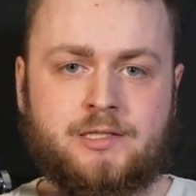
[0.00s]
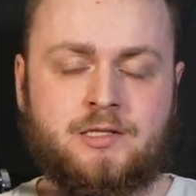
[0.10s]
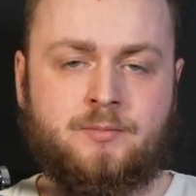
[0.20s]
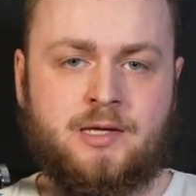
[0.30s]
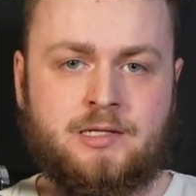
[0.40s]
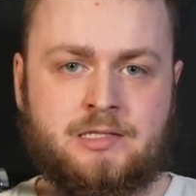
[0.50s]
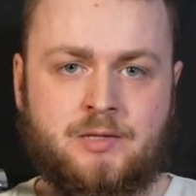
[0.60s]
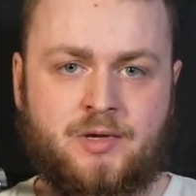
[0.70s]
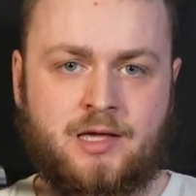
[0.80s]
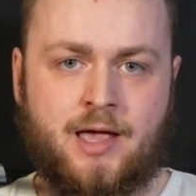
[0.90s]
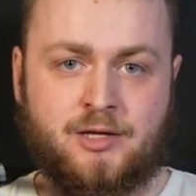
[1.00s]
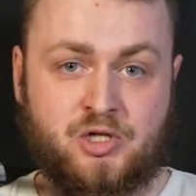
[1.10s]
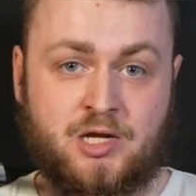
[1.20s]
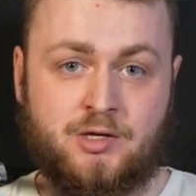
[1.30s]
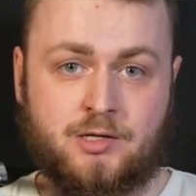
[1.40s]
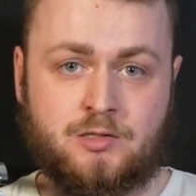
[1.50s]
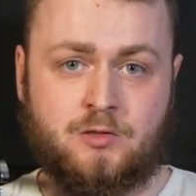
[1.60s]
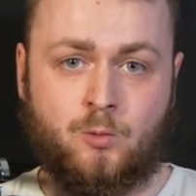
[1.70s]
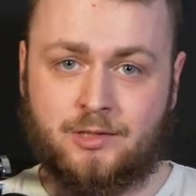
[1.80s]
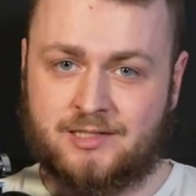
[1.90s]
does it mean to be a genius?
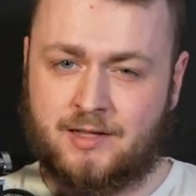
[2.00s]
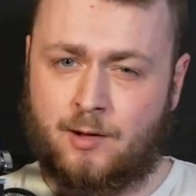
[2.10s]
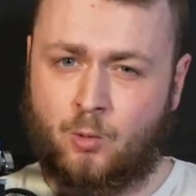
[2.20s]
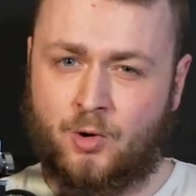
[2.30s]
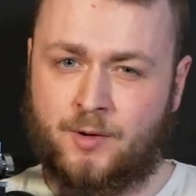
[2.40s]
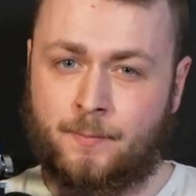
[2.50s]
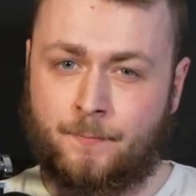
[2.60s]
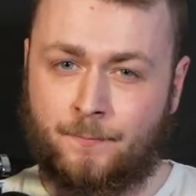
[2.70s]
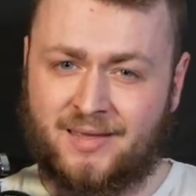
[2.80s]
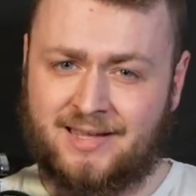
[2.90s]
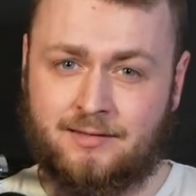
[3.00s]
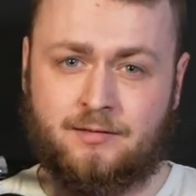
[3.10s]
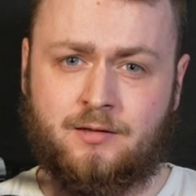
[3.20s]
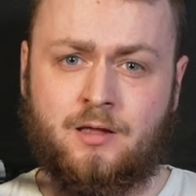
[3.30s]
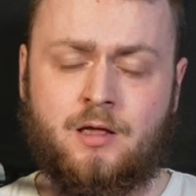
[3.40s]
What does that word mean?